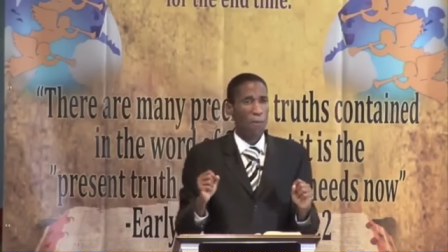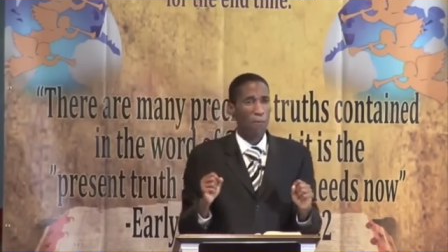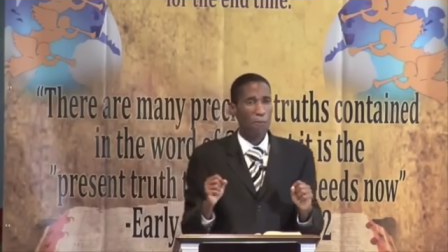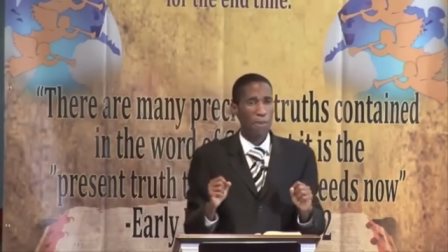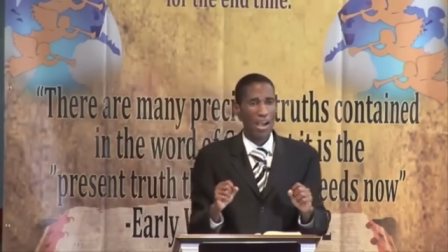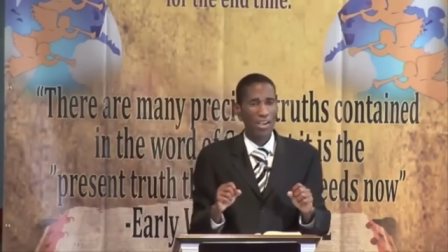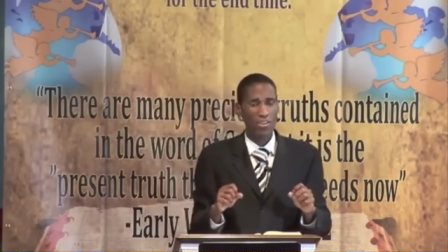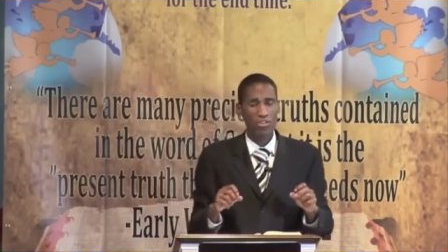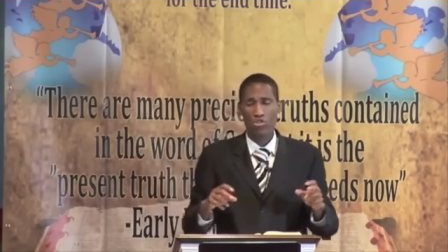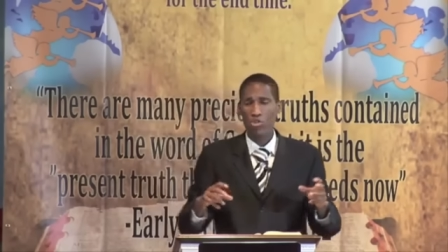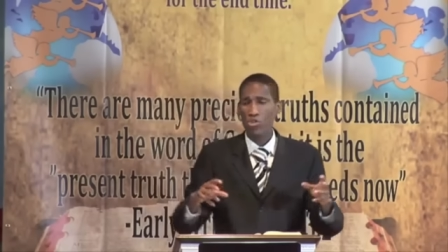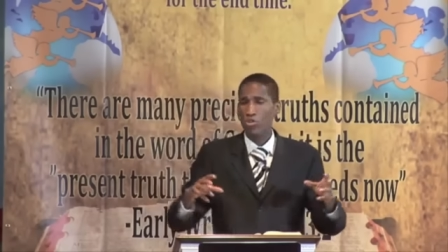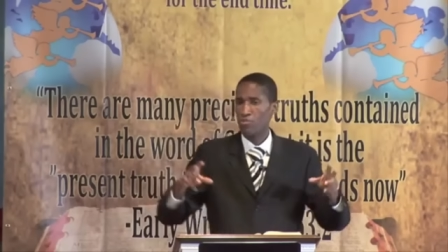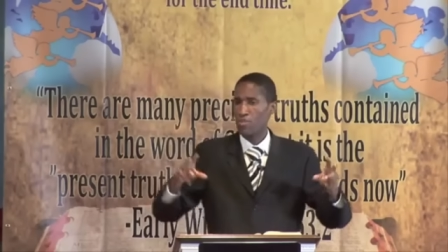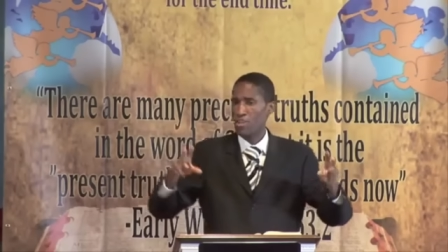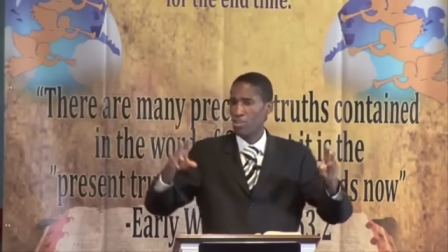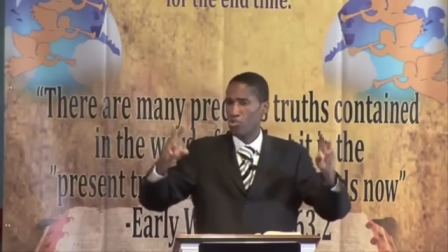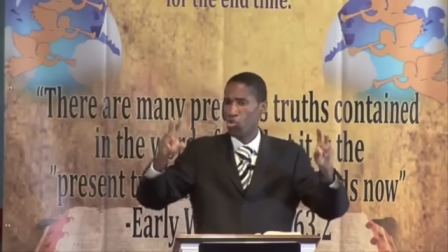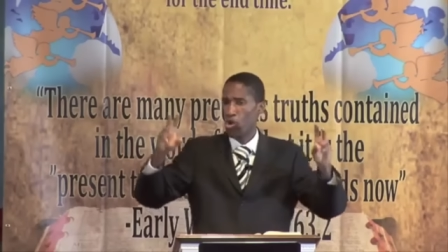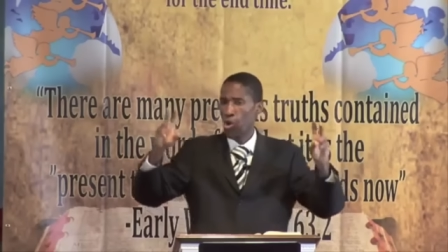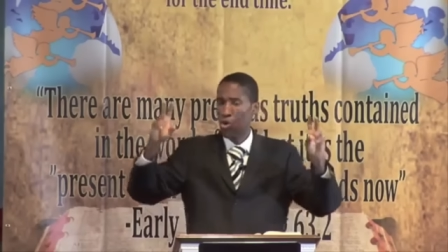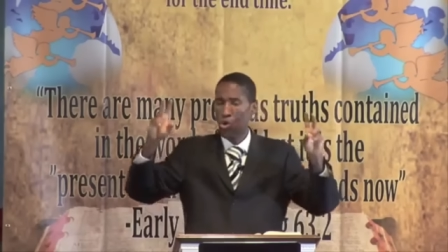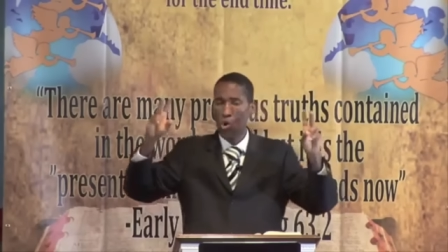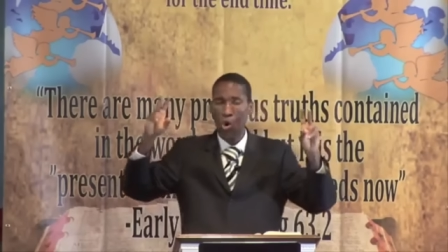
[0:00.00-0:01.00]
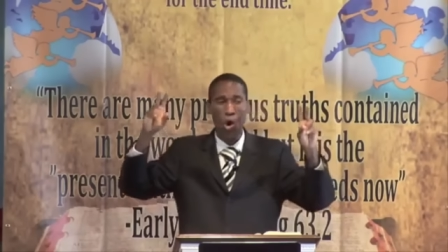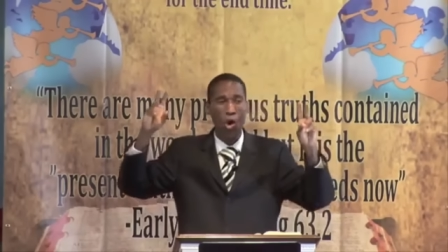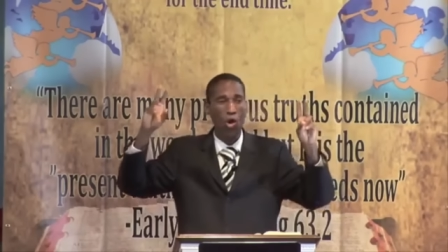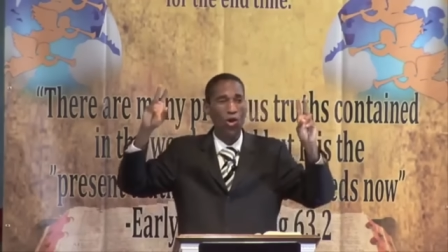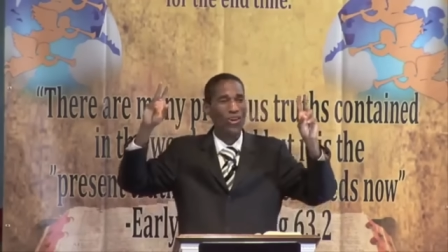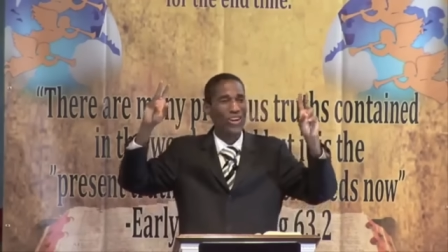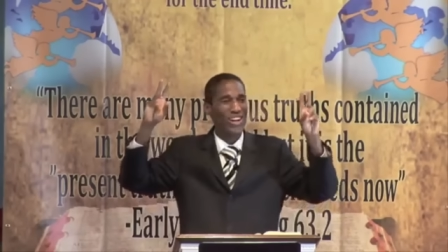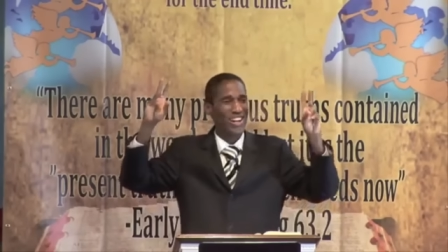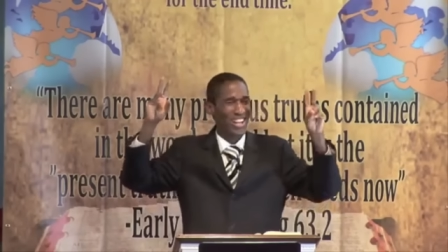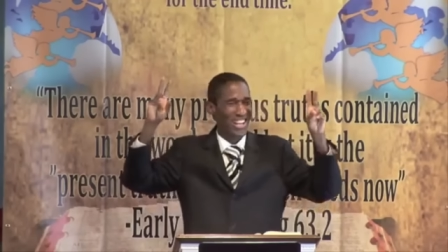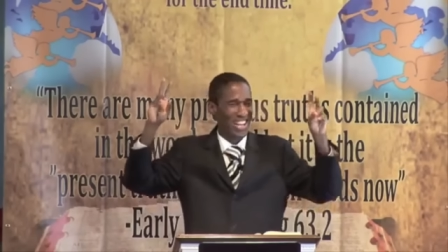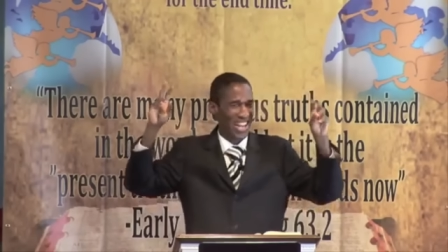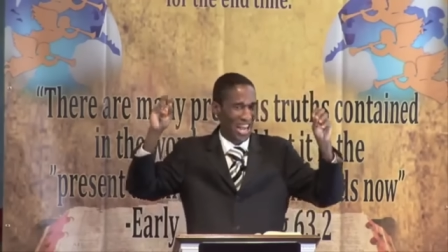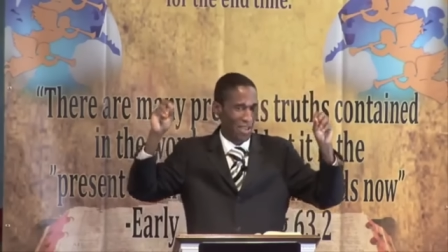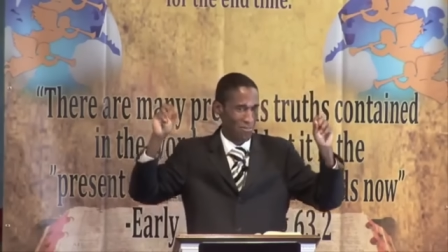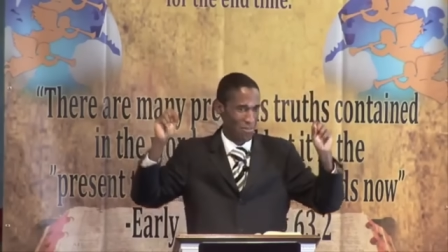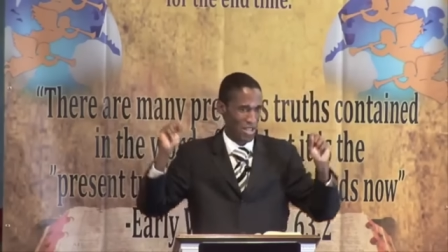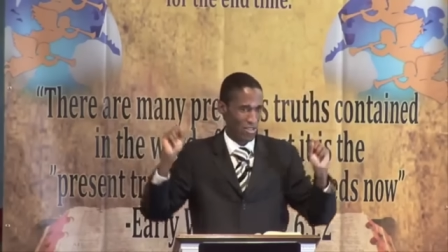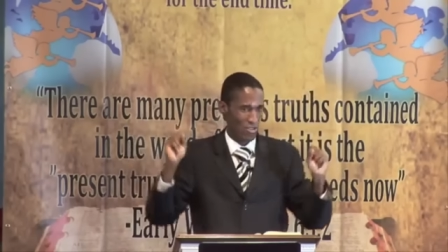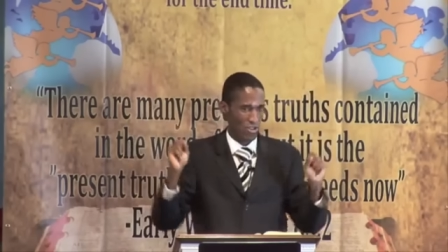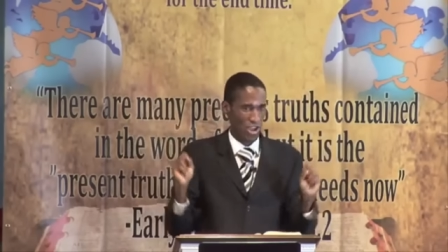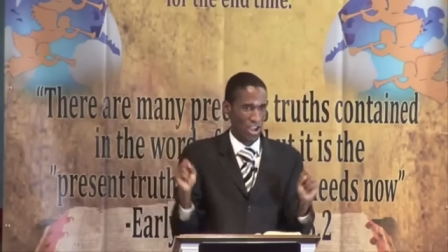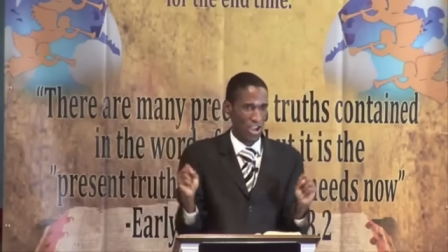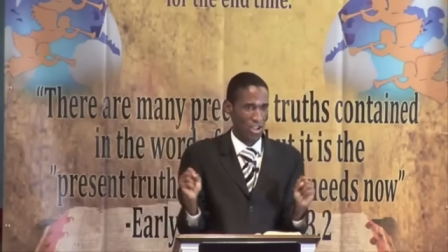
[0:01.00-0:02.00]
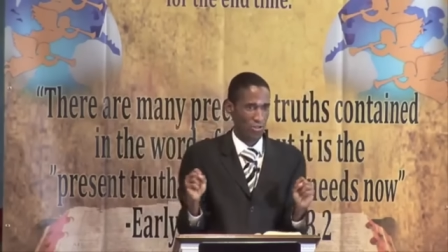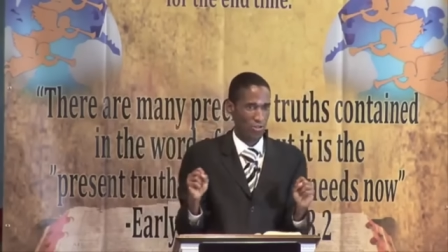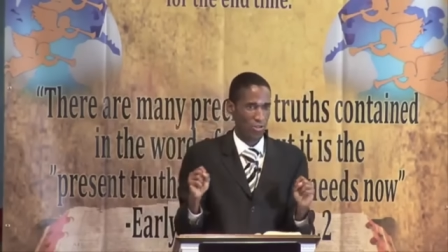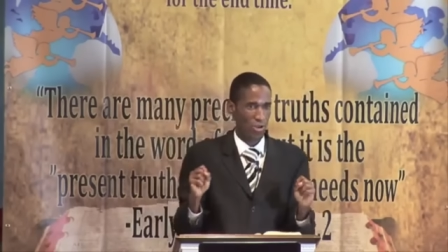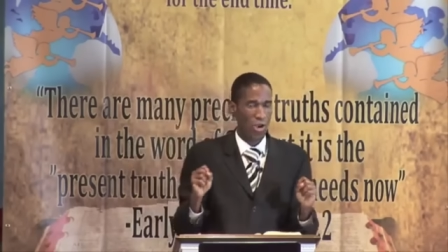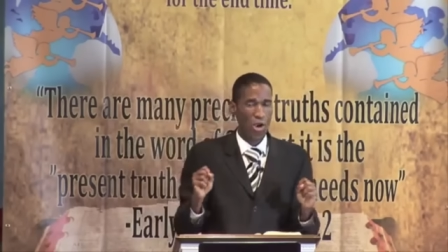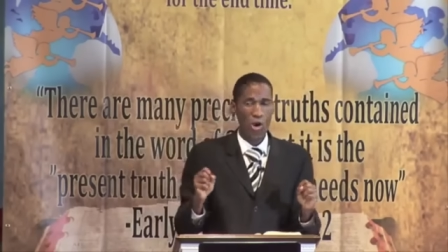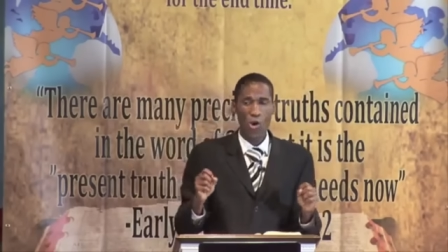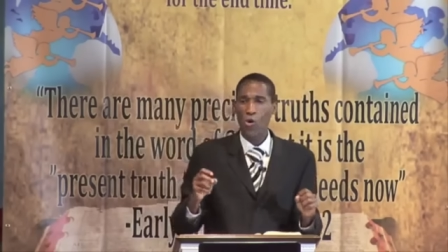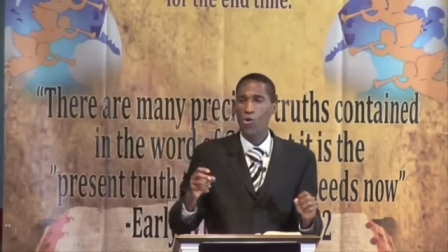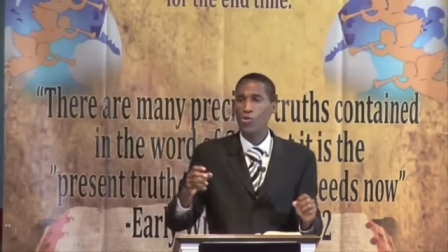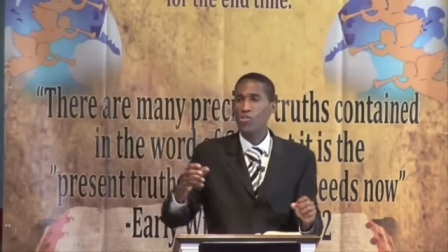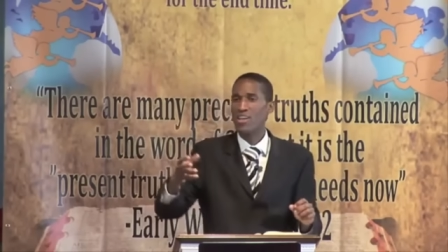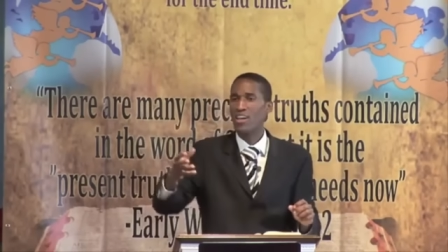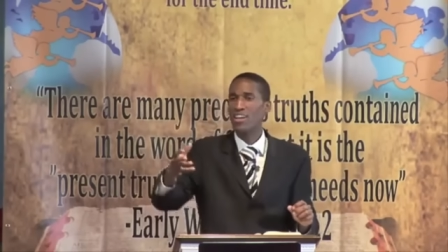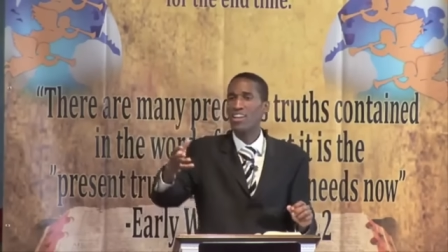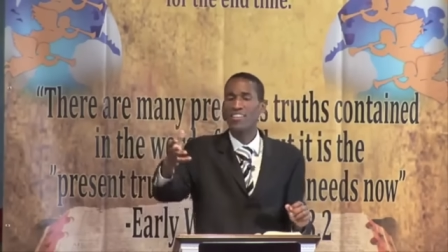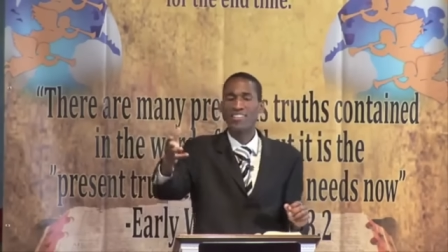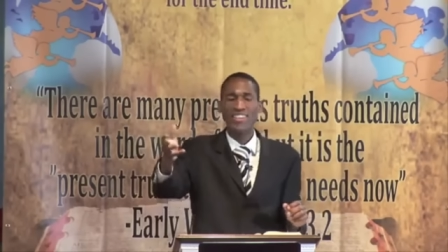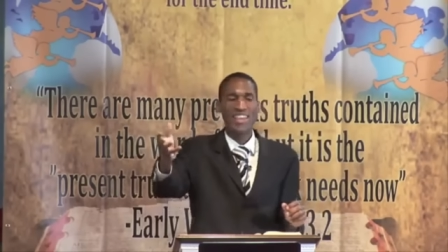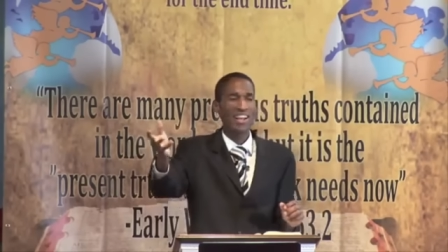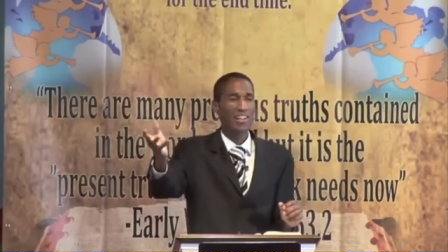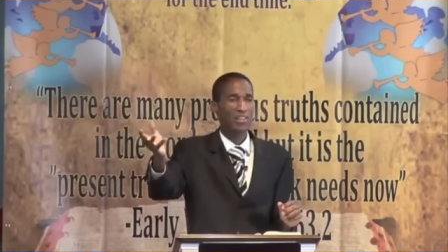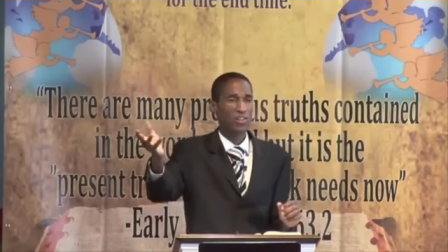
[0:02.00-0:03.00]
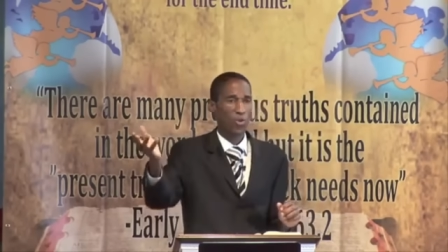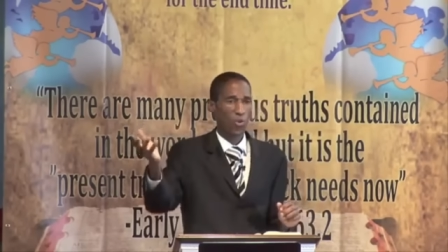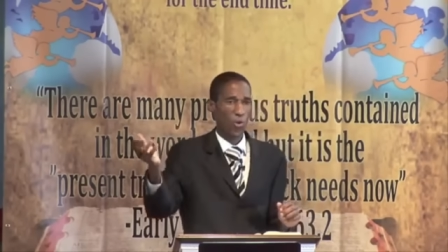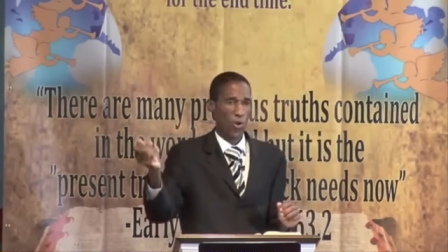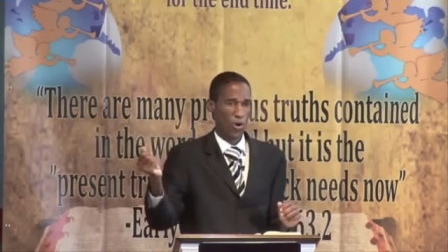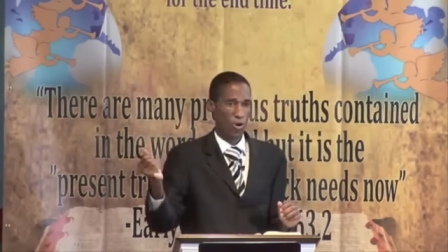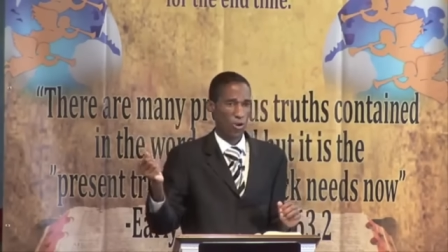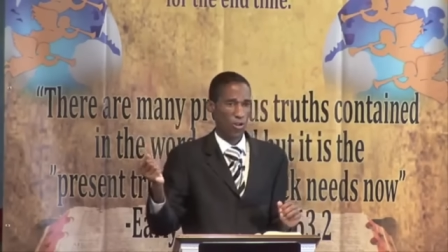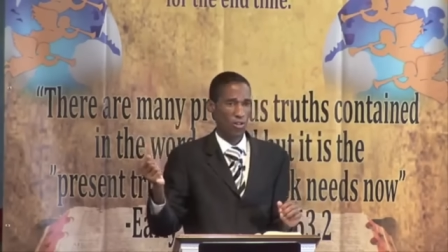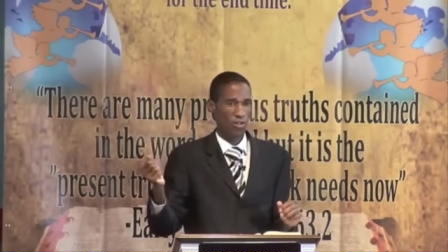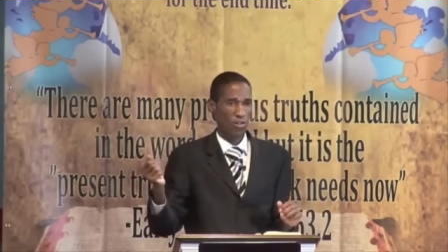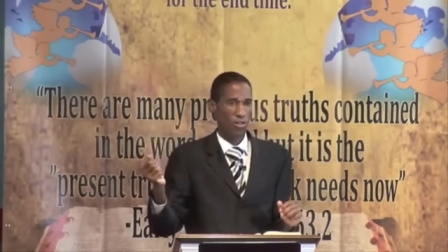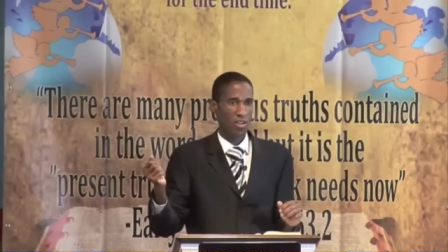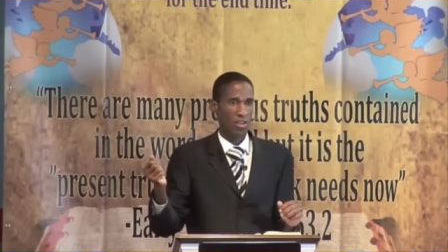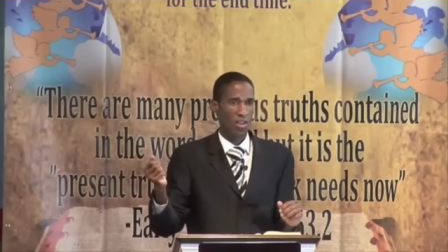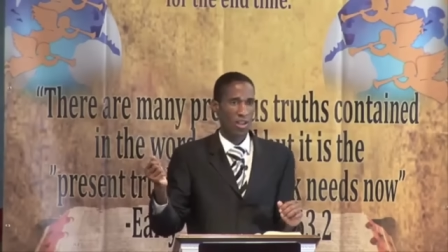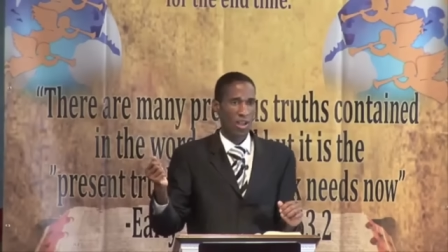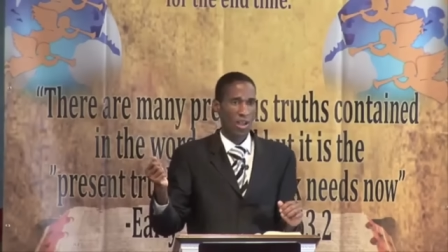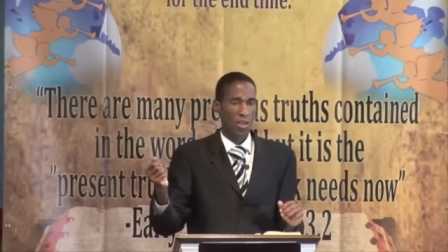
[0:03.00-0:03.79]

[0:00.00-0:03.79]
by so, the so-called climate change. Who's going to tell the world?